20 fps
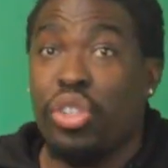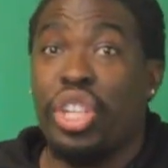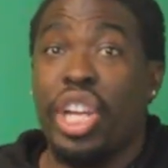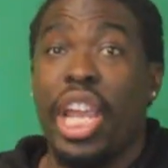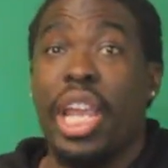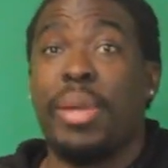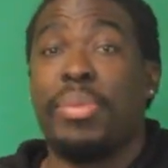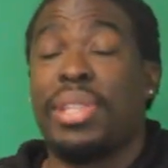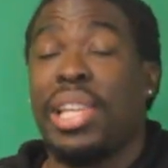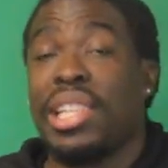
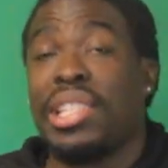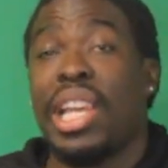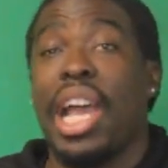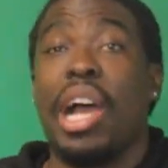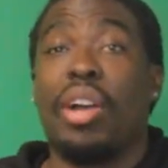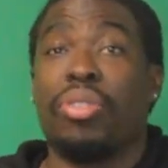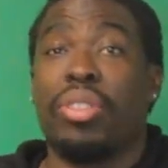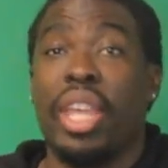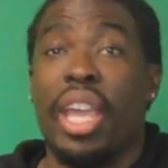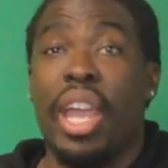James that's
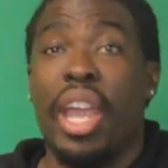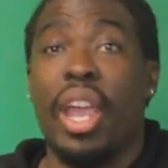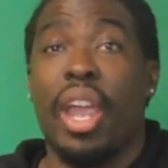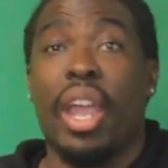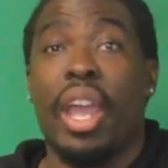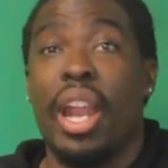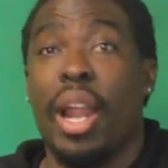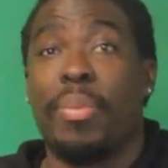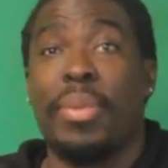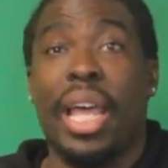out
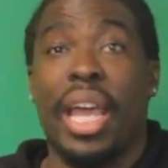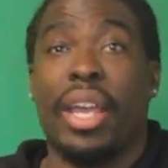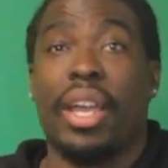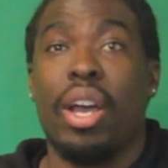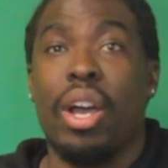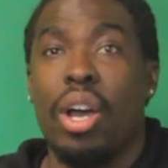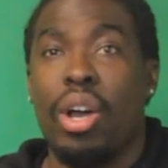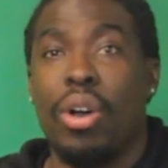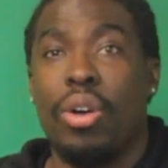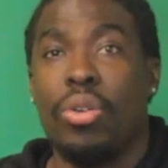there and I'm like,
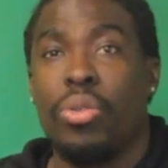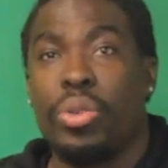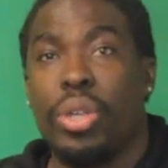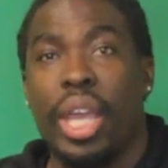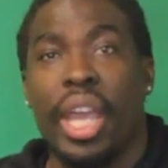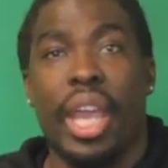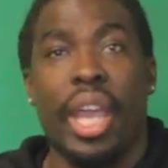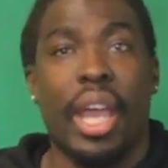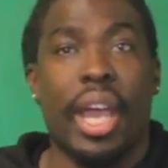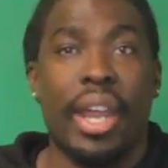oh
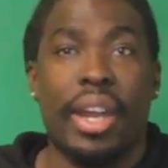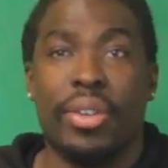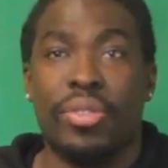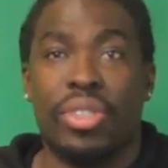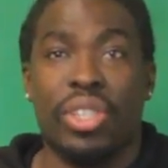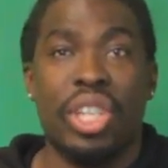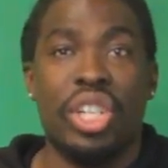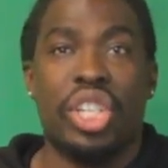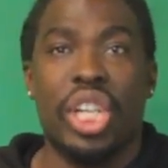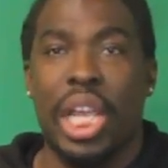yeah, I don't
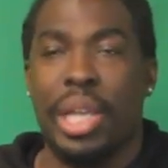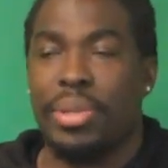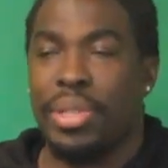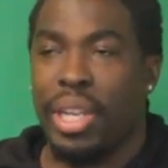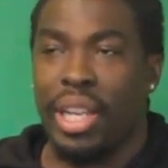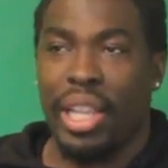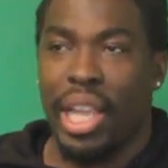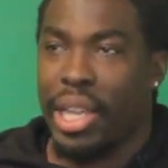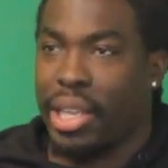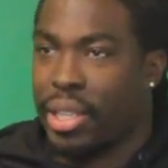see James.
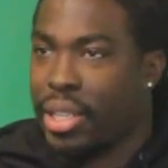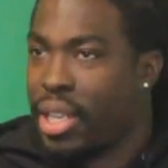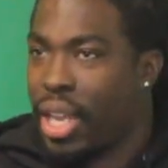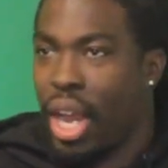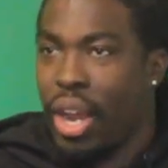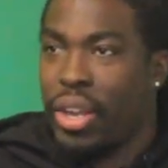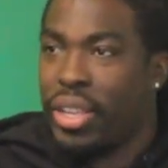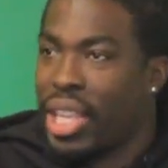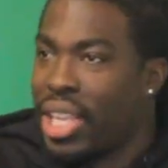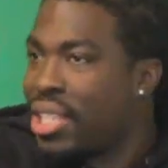And they're like,
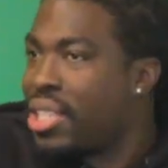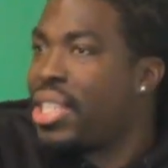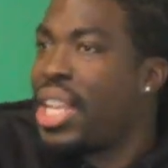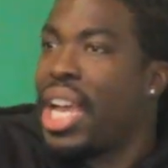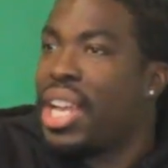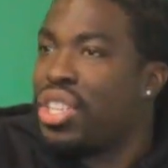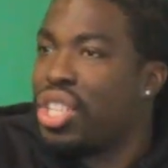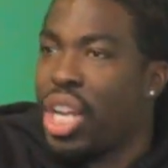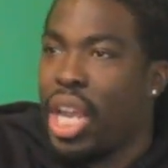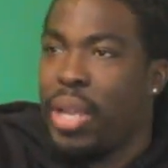Gary, that's
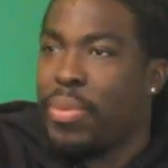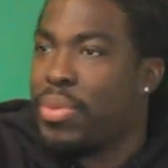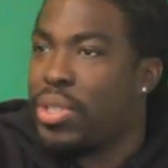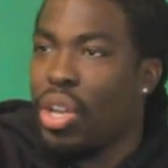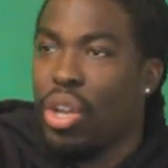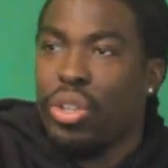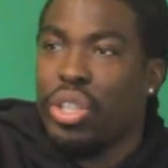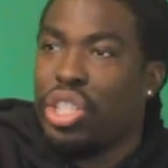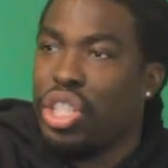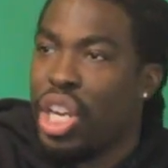that James, the
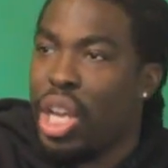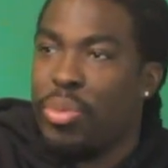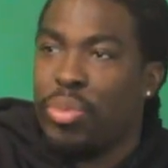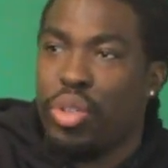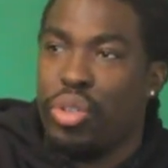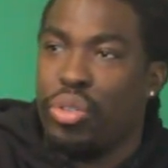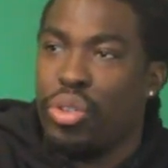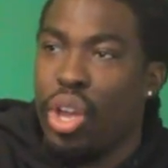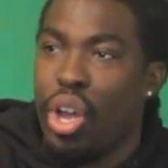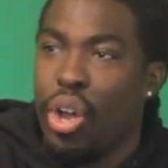only
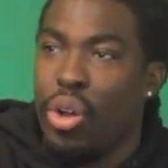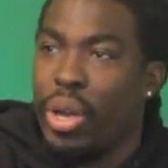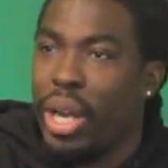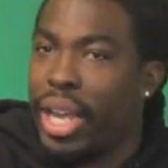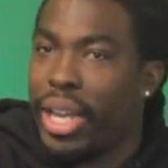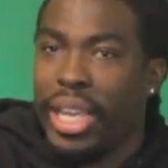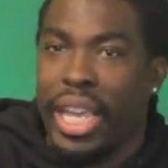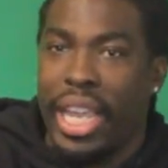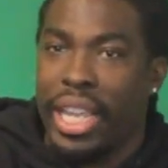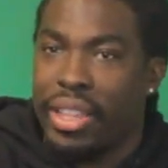James you know, and
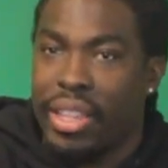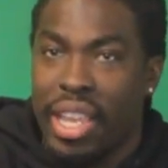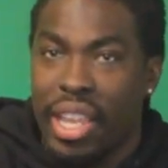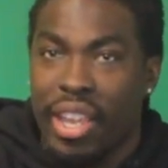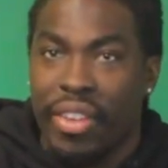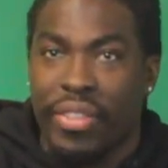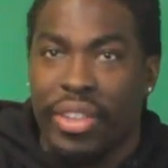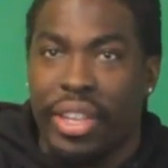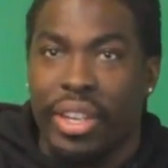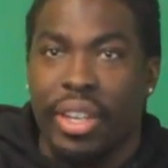I can't think
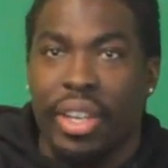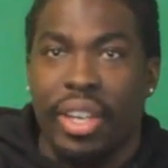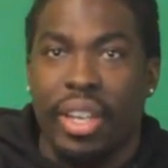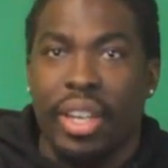of it.